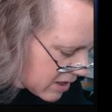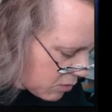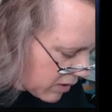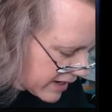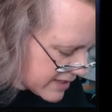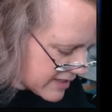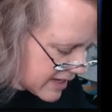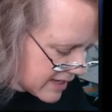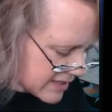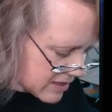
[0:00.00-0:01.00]
what I
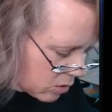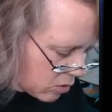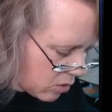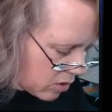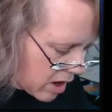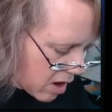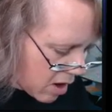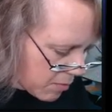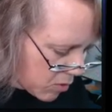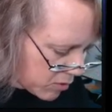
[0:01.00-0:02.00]
see is the whole
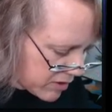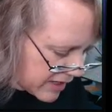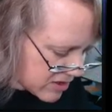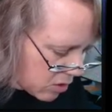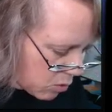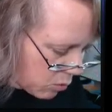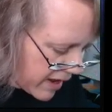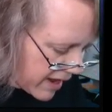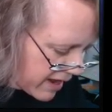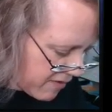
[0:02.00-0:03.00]
arm rotates
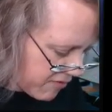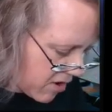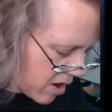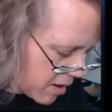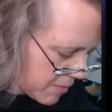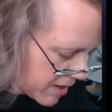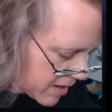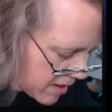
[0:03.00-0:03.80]
away from